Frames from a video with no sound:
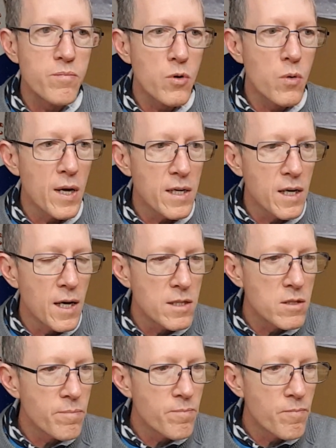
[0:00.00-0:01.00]
quite
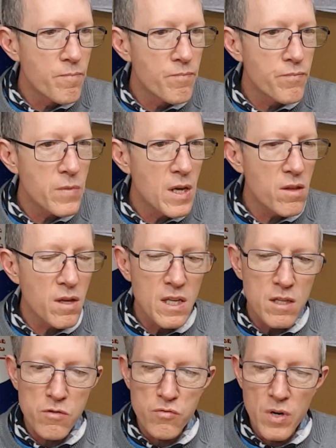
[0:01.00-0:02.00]
nice. I think
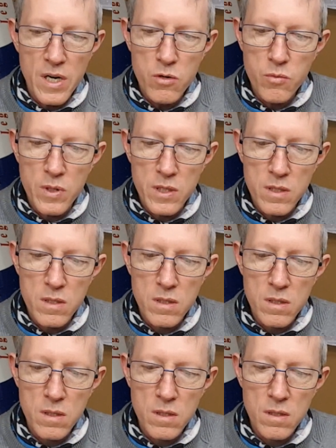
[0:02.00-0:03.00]
the red was
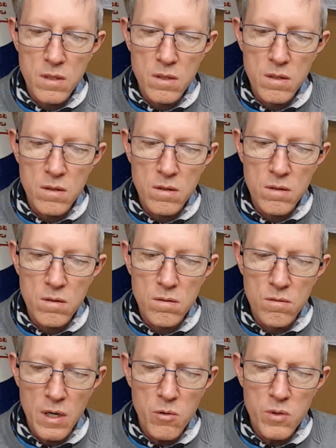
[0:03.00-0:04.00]

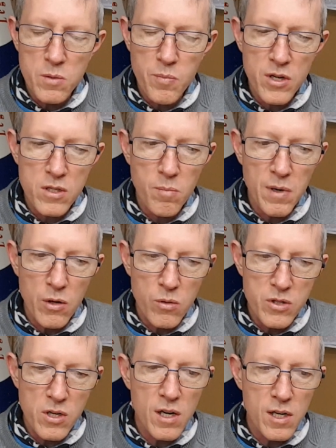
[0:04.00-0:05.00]
possibly
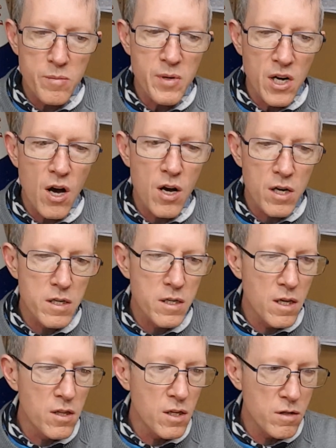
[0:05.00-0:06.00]
also a little bit harder
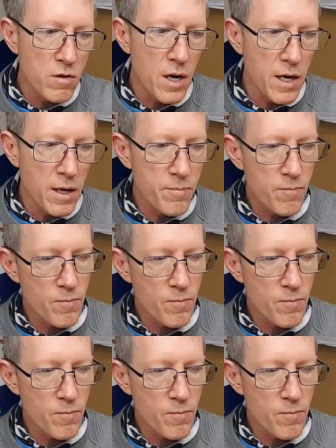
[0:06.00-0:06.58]
than the grey.